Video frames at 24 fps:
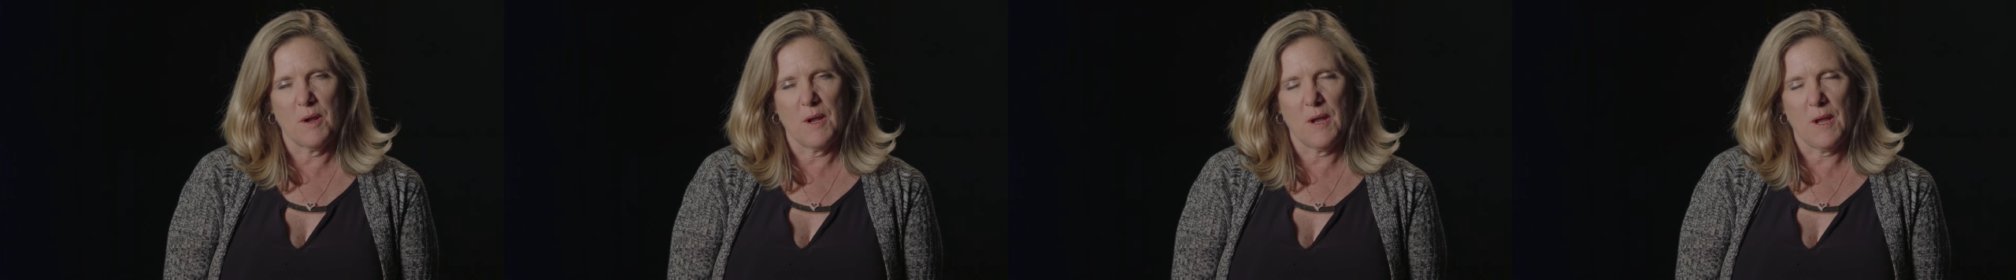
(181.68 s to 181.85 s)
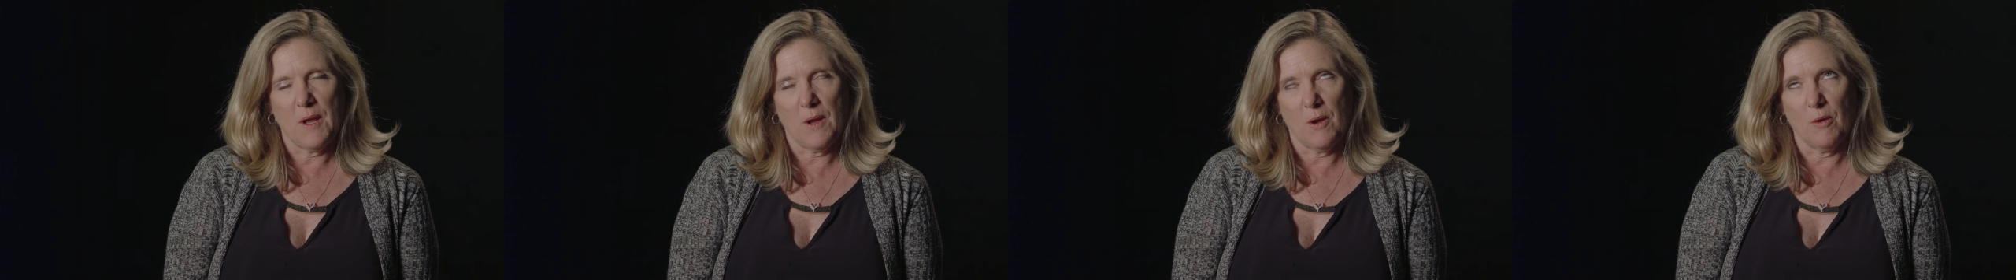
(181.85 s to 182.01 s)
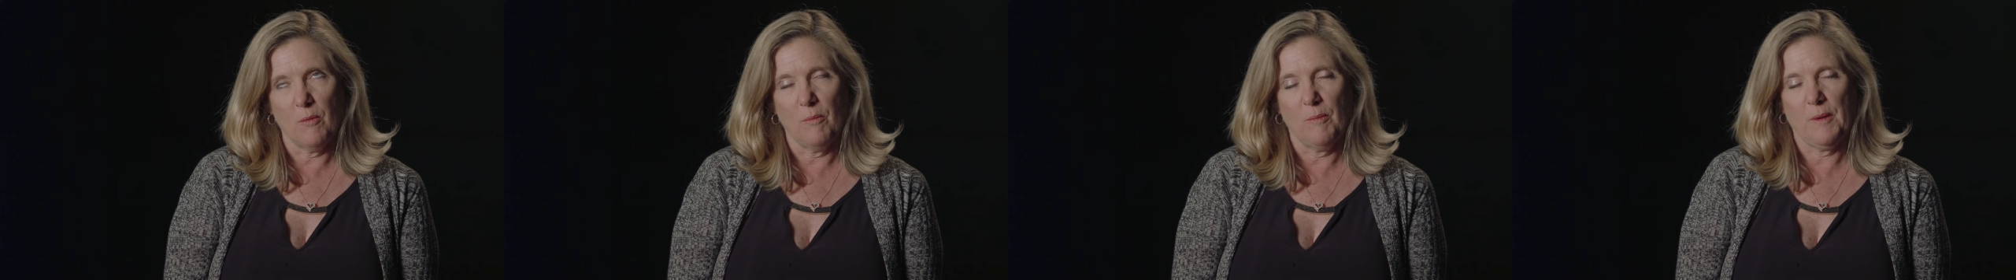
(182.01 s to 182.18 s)

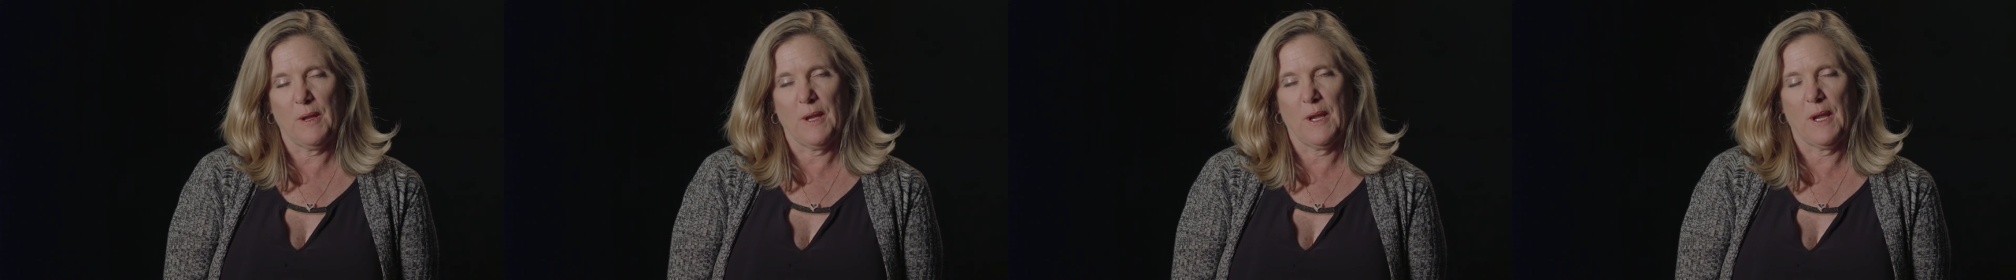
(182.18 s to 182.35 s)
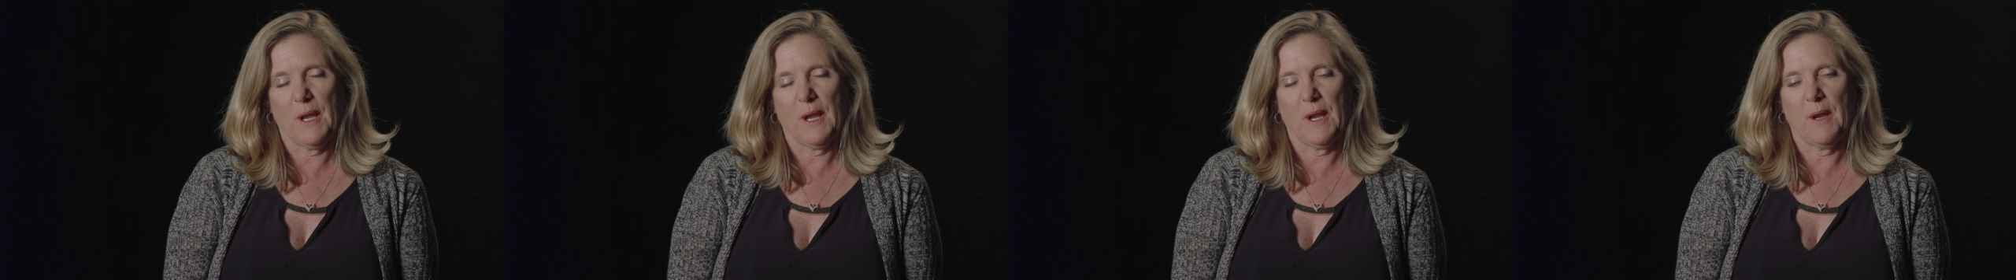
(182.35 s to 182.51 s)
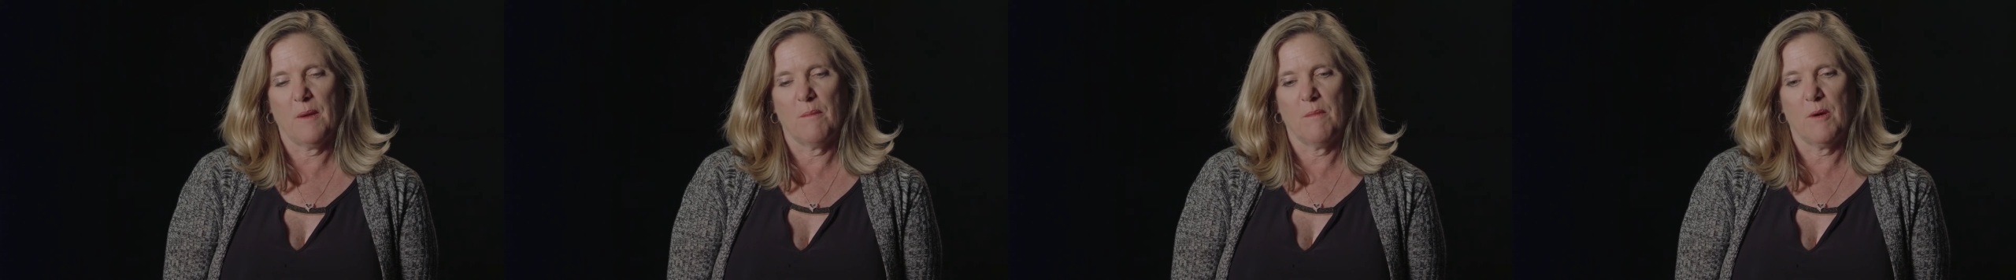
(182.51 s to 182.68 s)

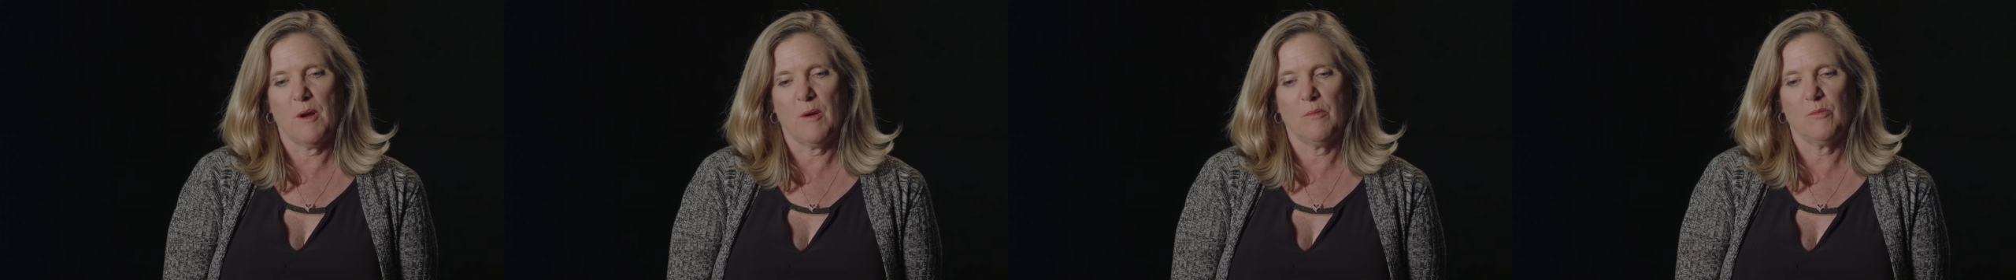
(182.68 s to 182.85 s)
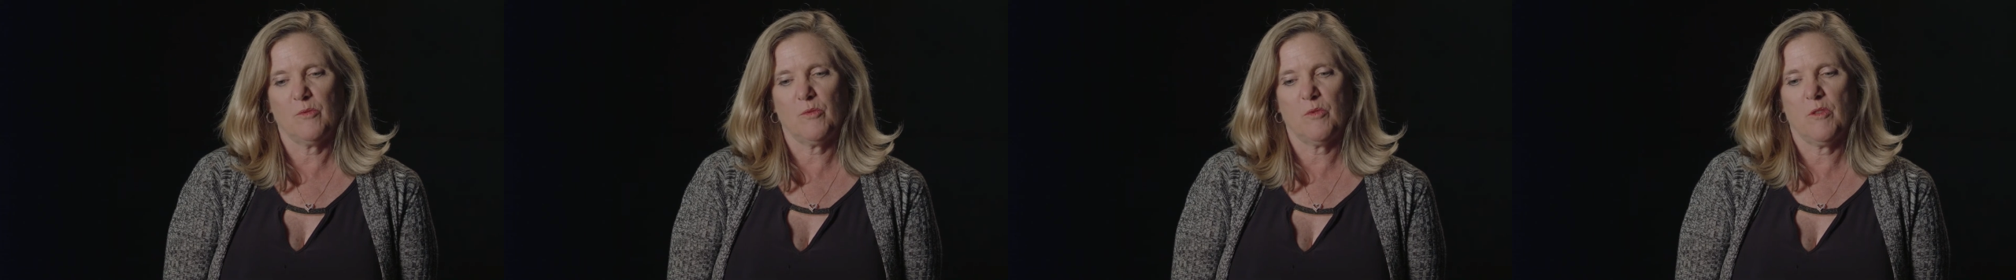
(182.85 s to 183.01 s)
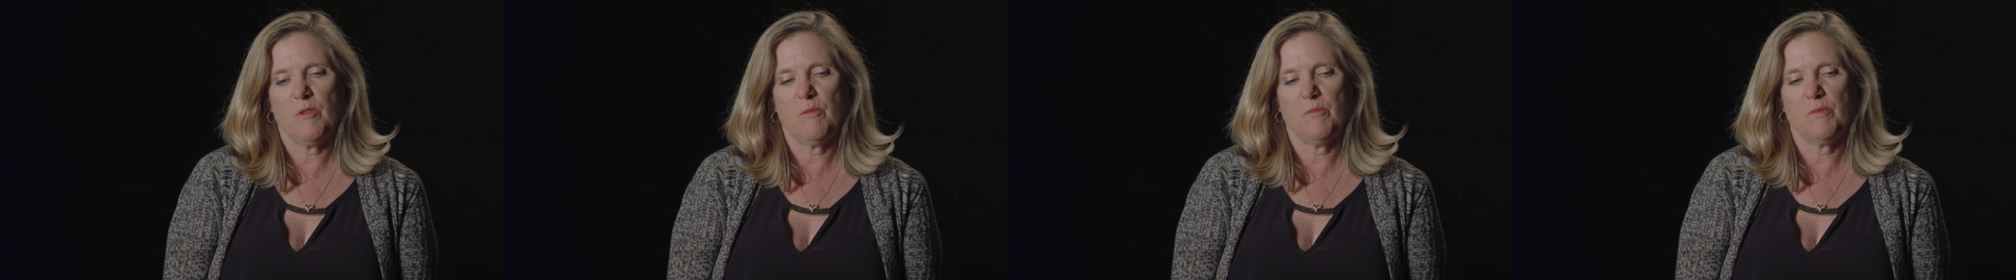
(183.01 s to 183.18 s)
helping
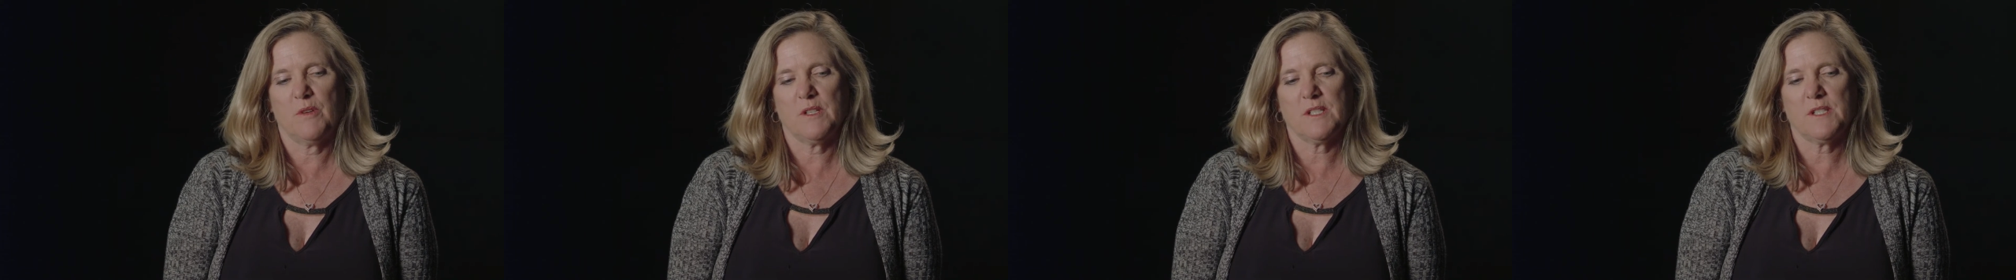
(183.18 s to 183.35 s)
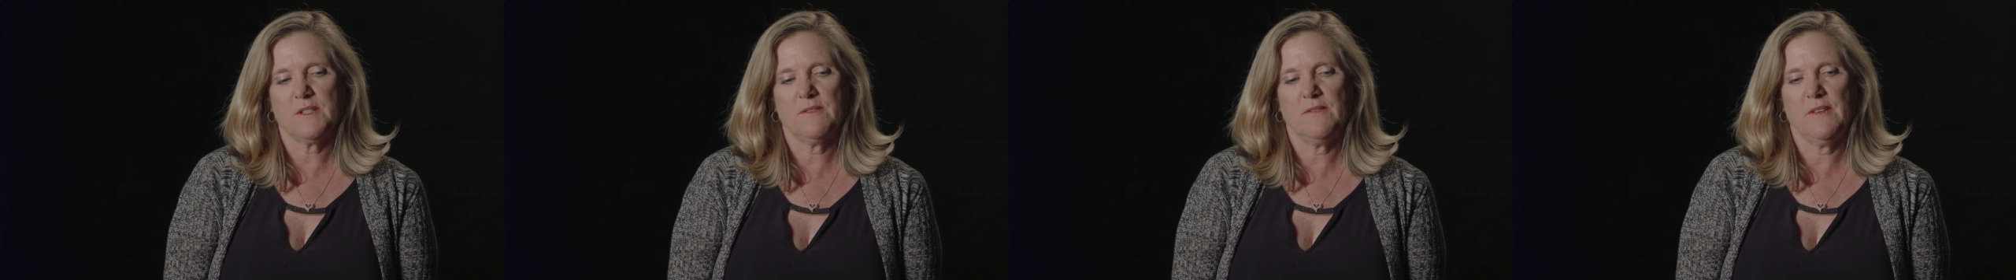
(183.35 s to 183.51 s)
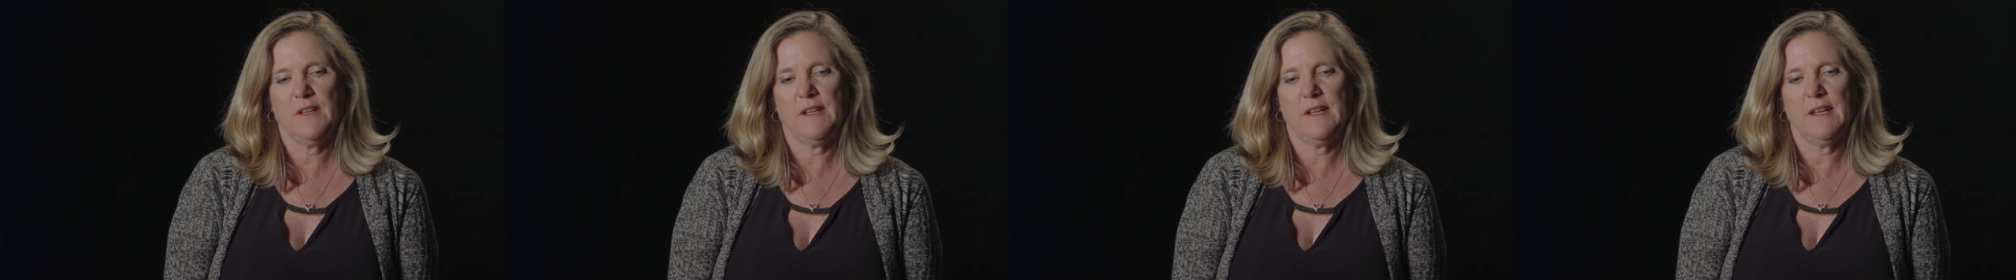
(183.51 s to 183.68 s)
moms with
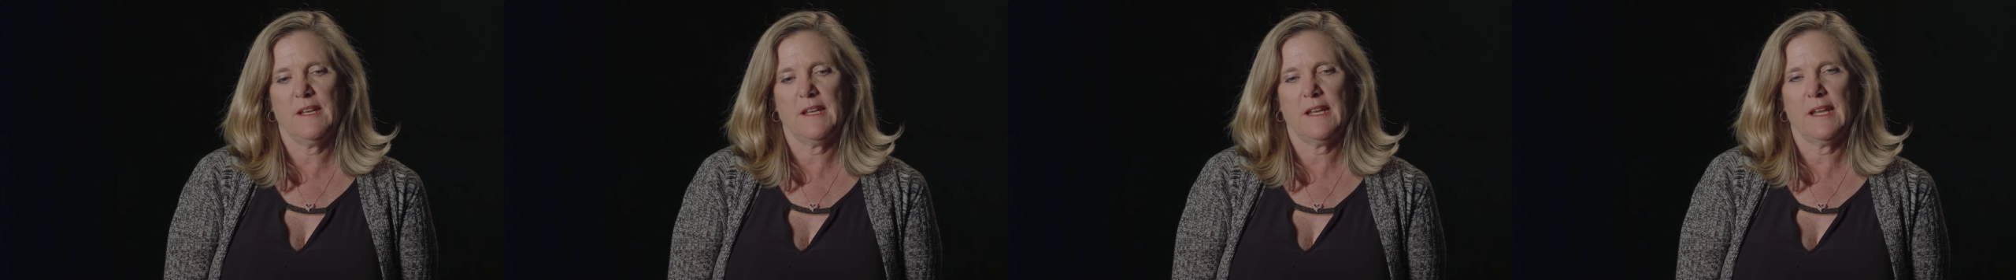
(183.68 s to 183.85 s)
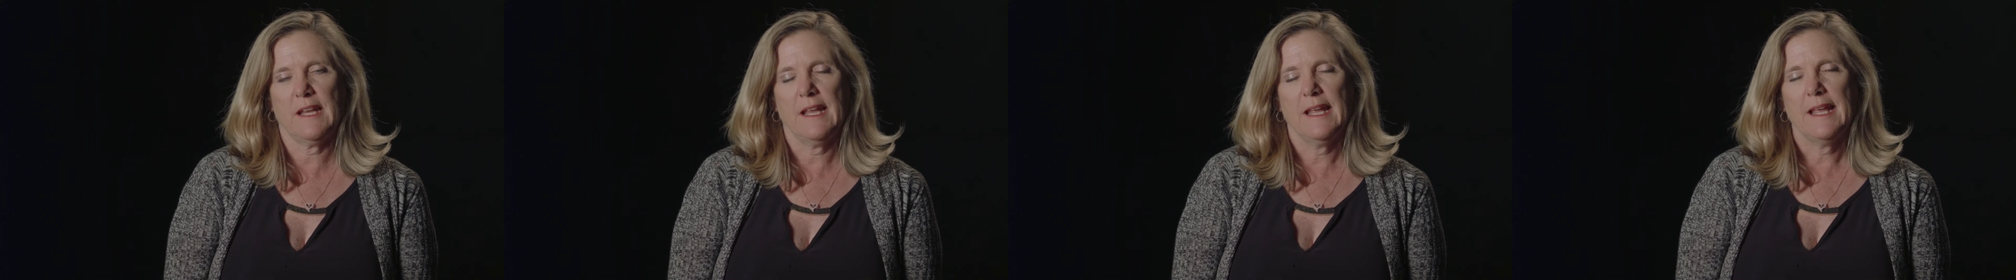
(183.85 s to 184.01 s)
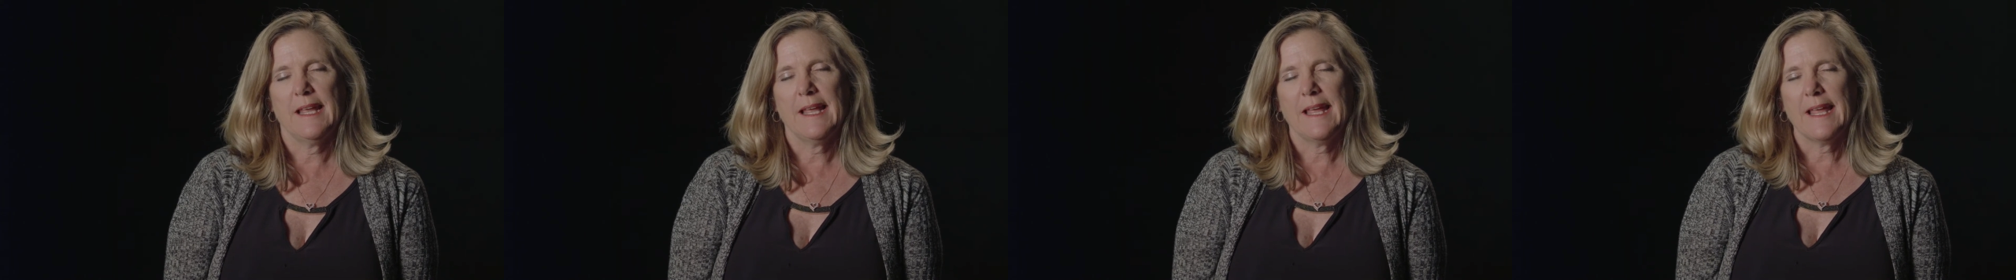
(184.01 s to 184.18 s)

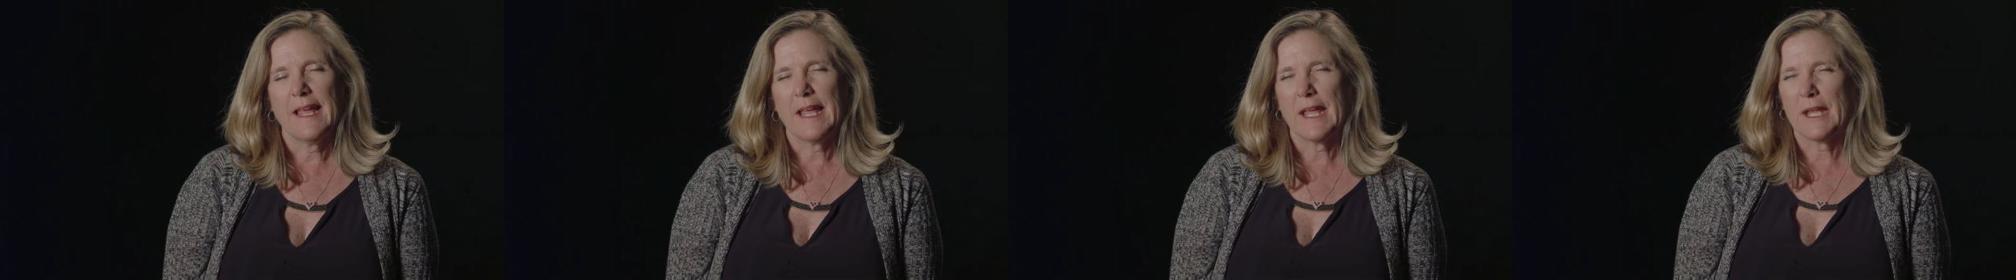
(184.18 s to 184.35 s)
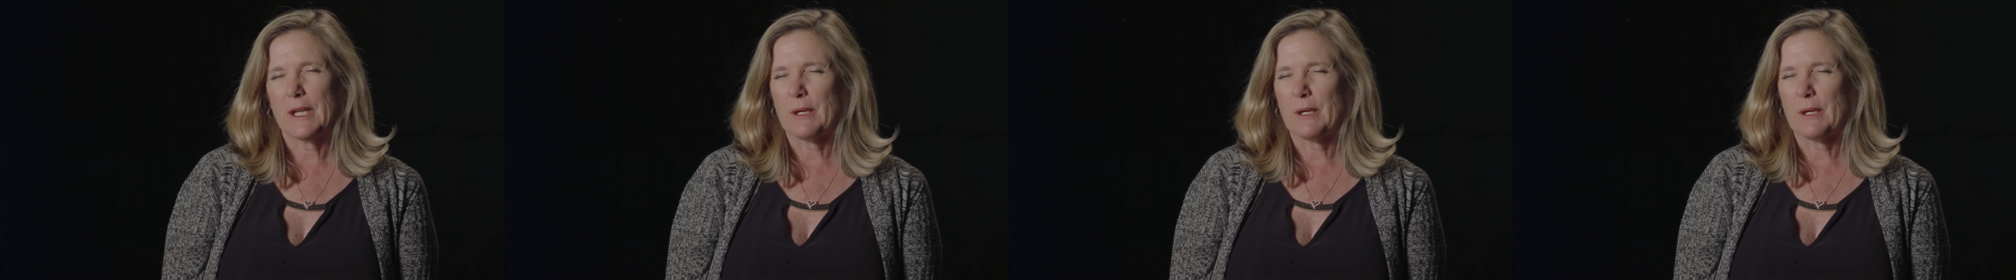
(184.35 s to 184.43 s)
breastfeeding